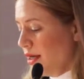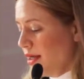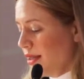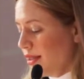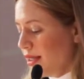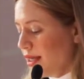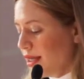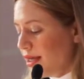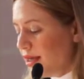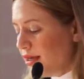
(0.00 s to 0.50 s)

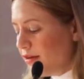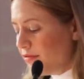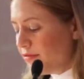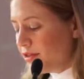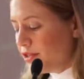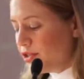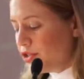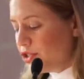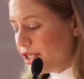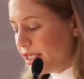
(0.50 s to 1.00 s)
that
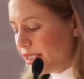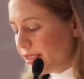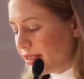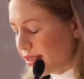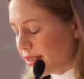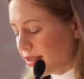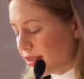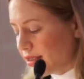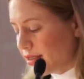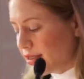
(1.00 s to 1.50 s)
even
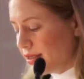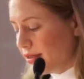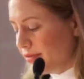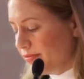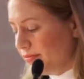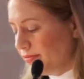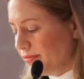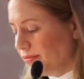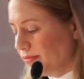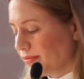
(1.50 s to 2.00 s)
Jesus,
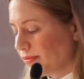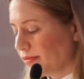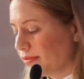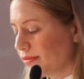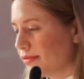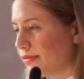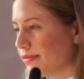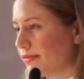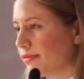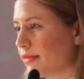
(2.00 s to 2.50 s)

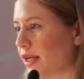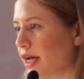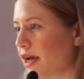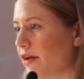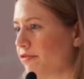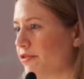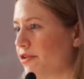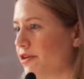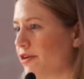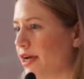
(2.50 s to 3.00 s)

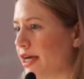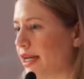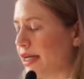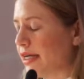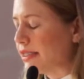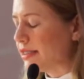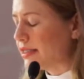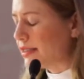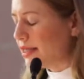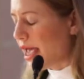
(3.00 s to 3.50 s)
after an
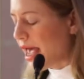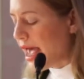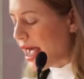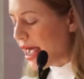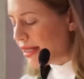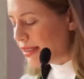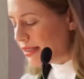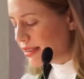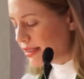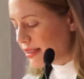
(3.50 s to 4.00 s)

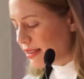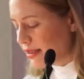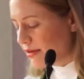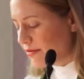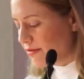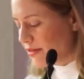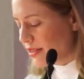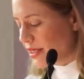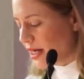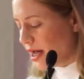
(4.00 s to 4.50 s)

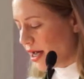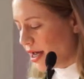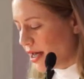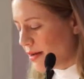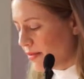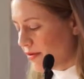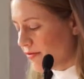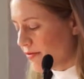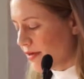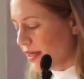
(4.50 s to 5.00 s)
intensive
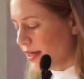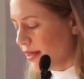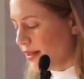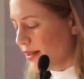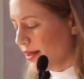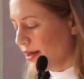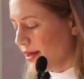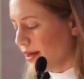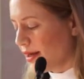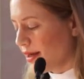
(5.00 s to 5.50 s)
time of
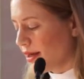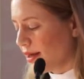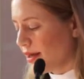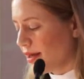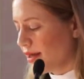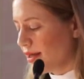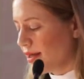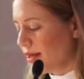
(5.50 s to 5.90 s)
healing,